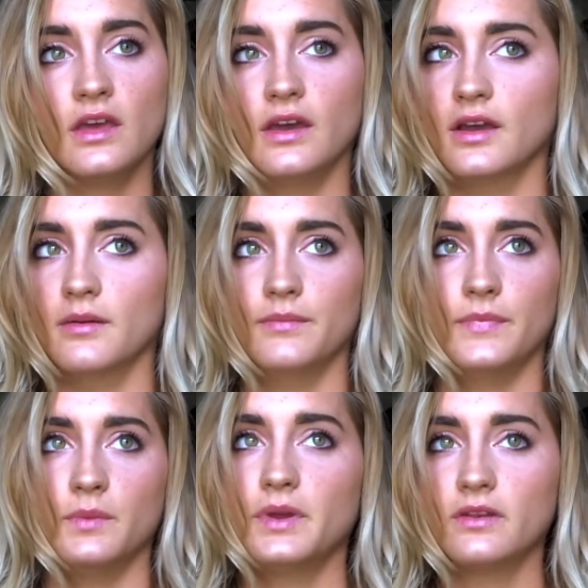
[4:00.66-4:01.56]

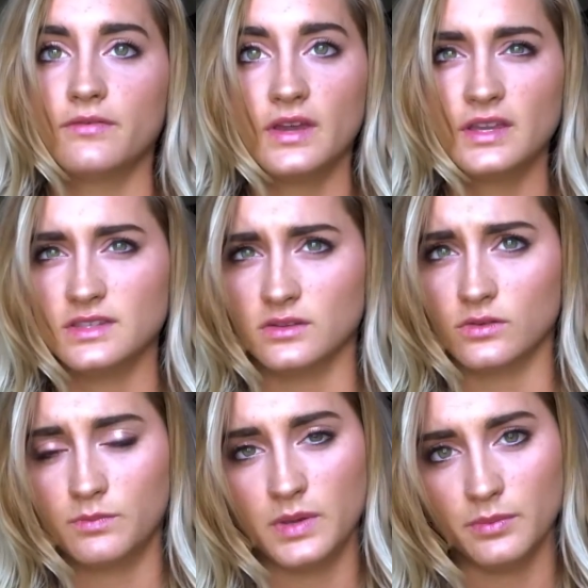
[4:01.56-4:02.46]
and the benefits
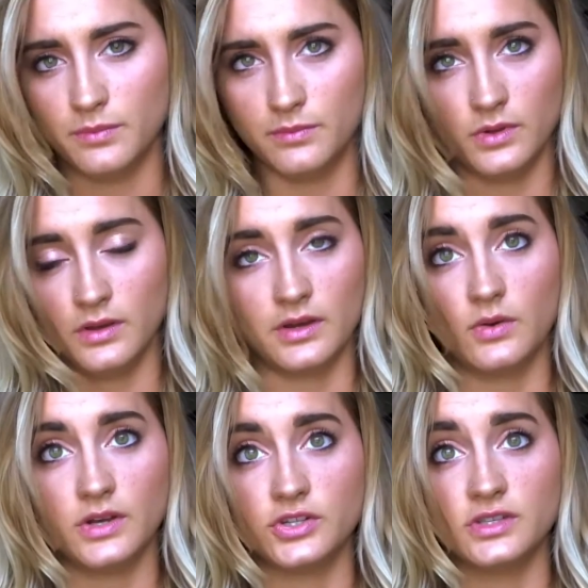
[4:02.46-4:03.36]
and
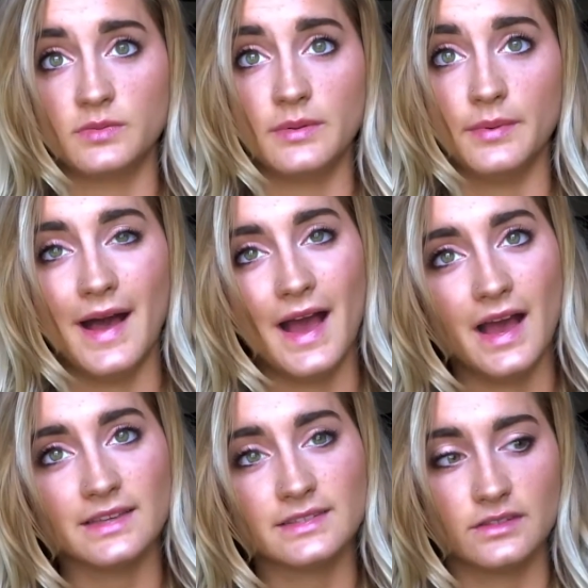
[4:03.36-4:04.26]
questions people
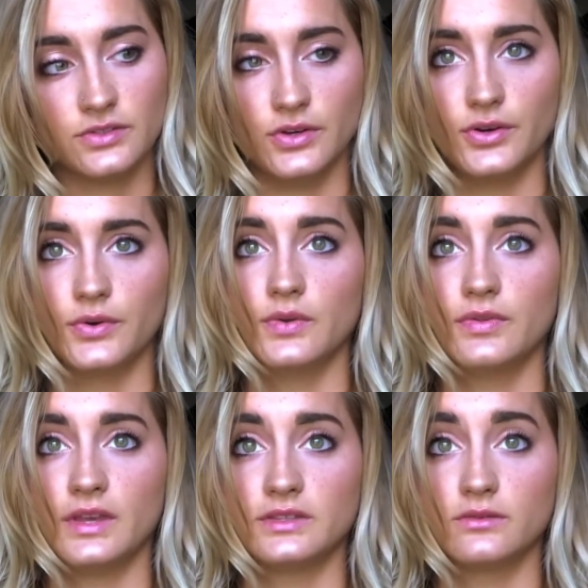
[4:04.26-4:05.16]
ask. So
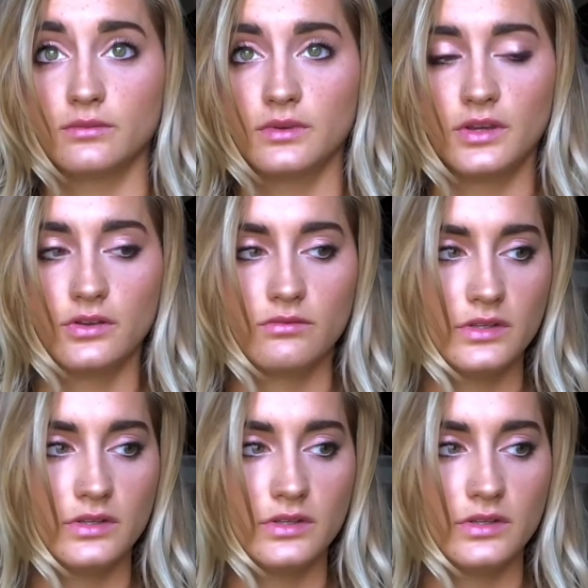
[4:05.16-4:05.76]
that's a really good